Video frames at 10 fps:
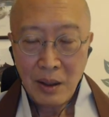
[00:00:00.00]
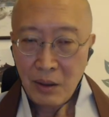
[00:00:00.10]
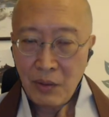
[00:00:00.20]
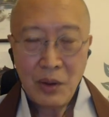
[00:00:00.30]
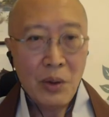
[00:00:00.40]

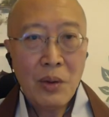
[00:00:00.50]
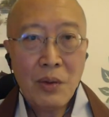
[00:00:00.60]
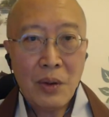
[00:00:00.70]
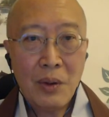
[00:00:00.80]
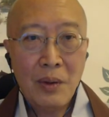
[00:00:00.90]
is very
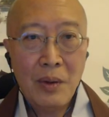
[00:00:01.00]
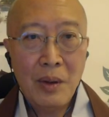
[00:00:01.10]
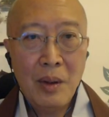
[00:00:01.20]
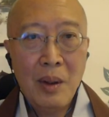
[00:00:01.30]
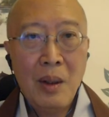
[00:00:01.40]
useful.
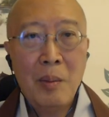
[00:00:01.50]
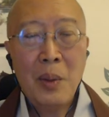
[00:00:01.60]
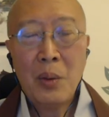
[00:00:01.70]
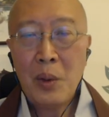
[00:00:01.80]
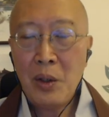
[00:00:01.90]

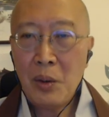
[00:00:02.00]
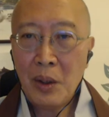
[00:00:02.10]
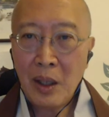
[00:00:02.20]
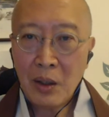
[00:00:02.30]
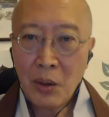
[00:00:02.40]
But when
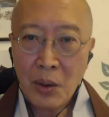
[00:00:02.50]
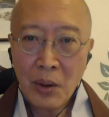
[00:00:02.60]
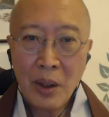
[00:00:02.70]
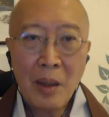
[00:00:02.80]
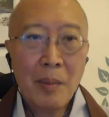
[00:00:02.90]
you get
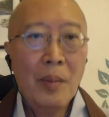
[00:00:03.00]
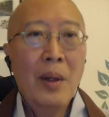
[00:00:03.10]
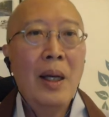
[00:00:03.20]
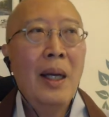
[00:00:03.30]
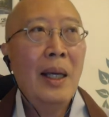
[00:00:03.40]
caught
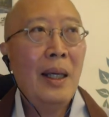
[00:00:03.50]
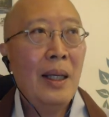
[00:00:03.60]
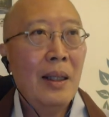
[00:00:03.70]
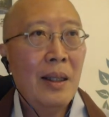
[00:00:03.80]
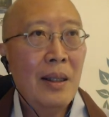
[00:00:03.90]
up
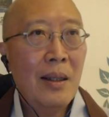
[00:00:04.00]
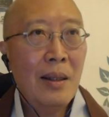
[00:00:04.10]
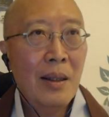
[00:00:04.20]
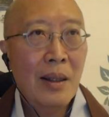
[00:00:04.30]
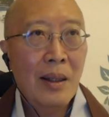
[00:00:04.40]
in
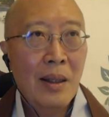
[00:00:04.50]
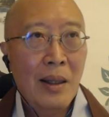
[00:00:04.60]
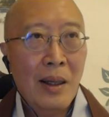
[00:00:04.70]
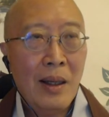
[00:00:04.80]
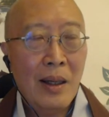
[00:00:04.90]
this
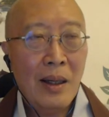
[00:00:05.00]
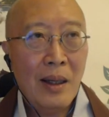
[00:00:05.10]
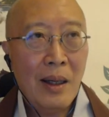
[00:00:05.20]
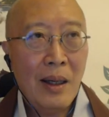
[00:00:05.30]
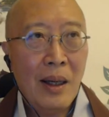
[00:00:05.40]

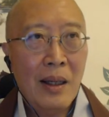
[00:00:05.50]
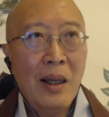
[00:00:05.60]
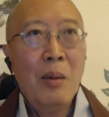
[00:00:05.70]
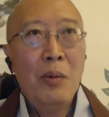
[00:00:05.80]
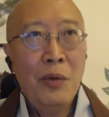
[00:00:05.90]

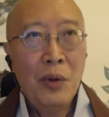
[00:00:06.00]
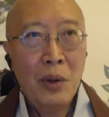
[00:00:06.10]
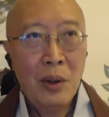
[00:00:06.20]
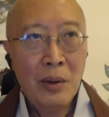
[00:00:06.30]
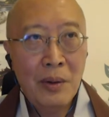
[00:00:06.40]

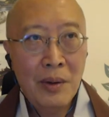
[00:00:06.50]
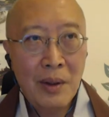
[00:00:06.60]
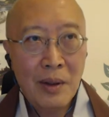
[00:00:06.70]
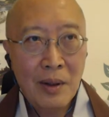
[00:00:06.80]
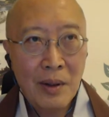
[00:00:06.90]
unhelpful
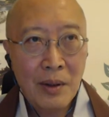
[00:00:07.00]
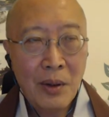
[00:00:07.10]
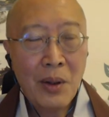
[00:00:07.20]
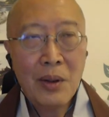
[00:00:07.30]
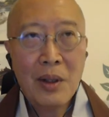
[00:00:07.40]

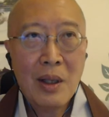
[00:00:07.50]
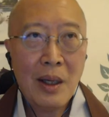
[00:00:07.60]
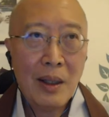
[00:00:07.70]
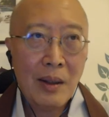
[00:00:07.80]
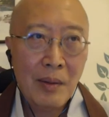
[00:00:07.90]
thoughts,
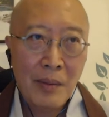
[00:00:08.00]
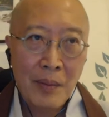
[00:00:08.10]
like